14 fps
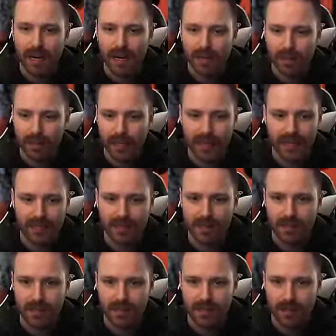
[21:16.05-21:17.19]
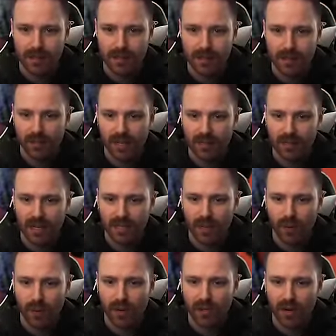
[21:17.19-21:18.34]
here, please? Defense has a
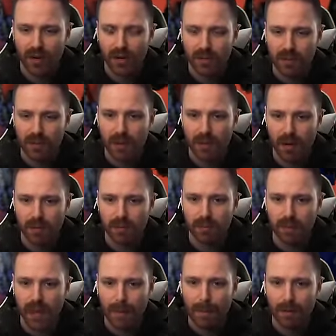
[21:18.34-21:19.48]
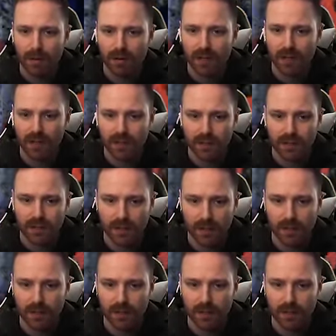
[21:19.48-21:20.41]
130% multiplier. Perfect.